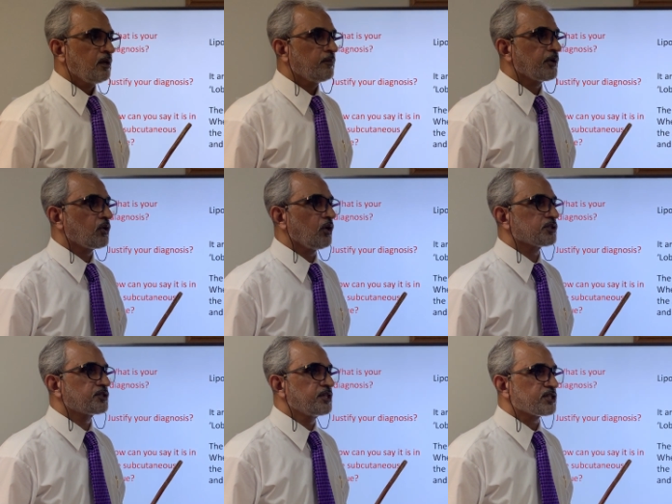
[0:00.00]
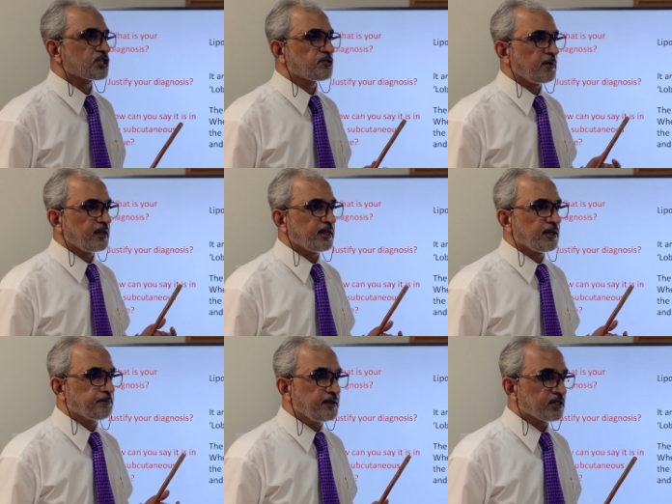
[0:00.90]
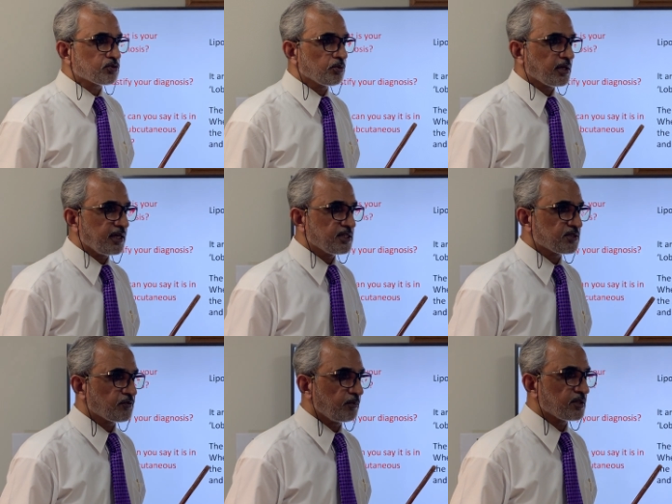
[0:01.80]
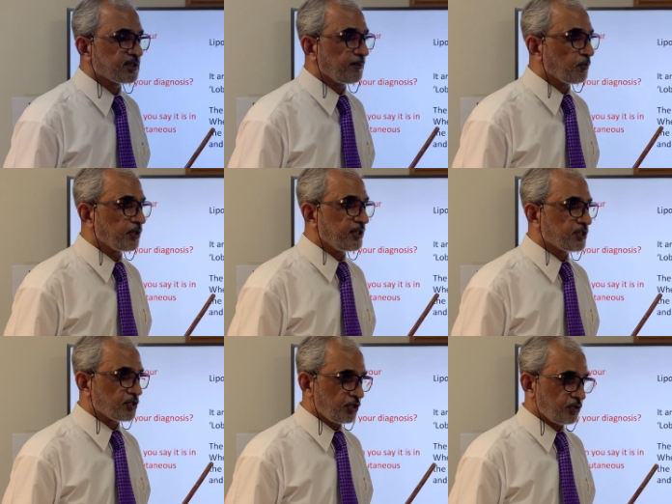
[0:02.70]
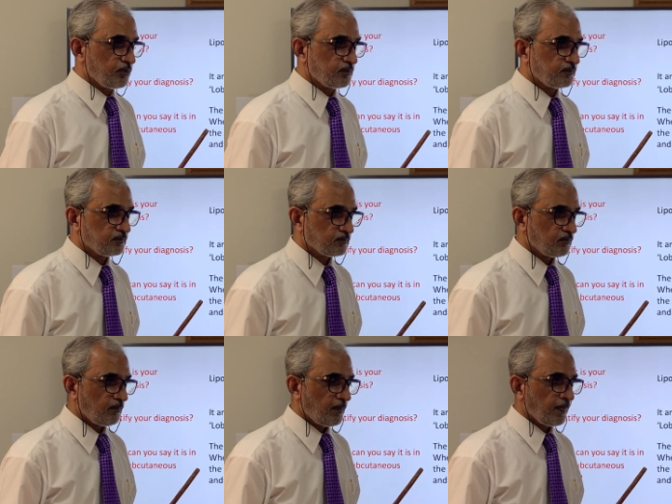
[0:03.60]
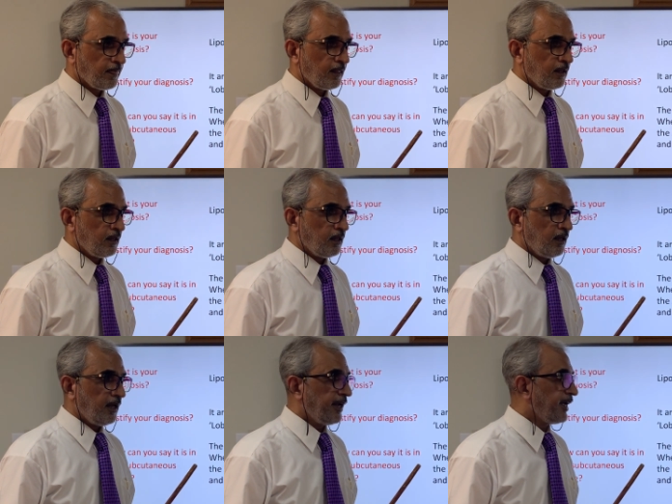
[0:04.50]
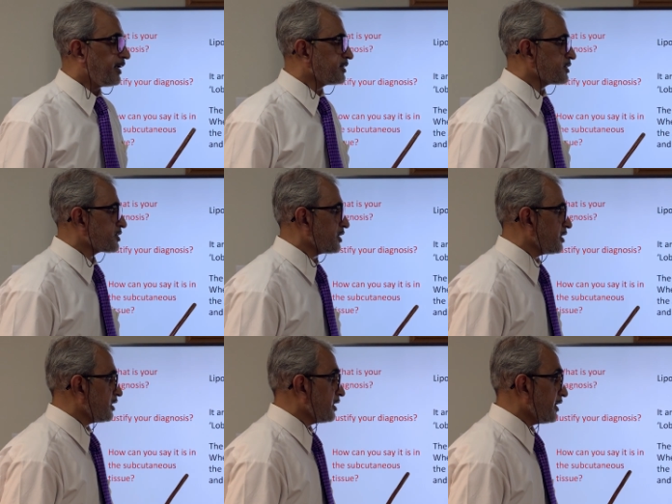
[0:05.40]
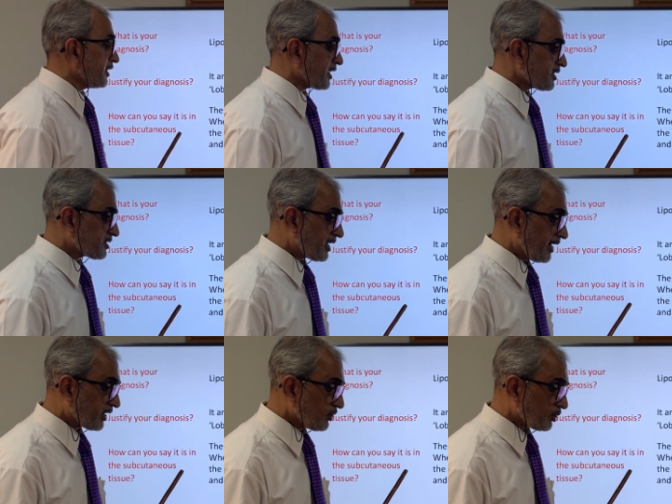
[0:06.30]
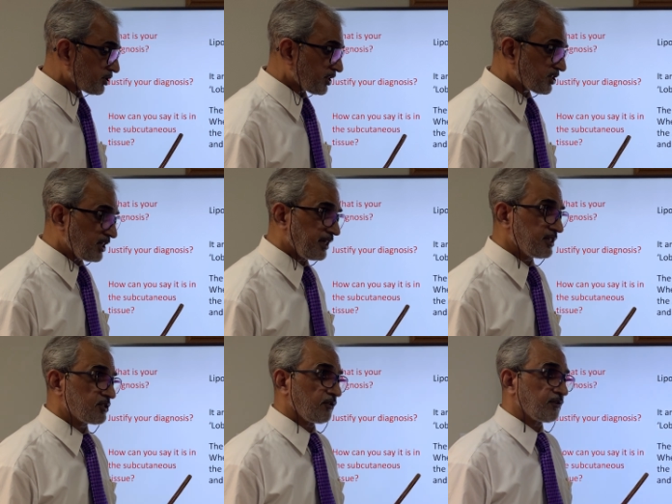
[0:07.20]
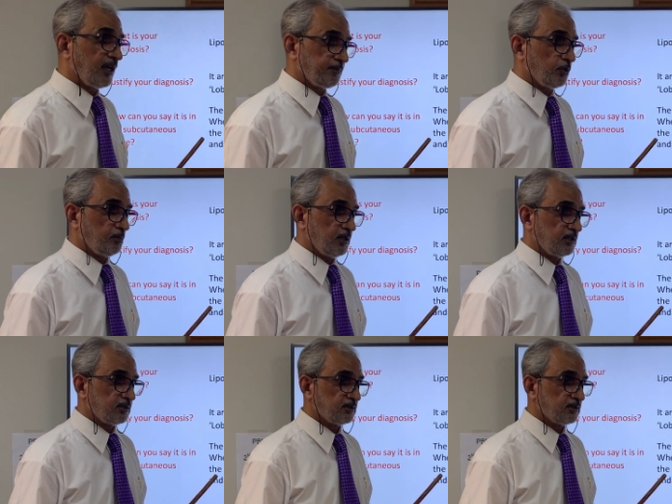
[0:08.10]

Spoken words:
because this swelling appears to rise from the subcutaneous tissue, and it has diagnostic signs of lipoma.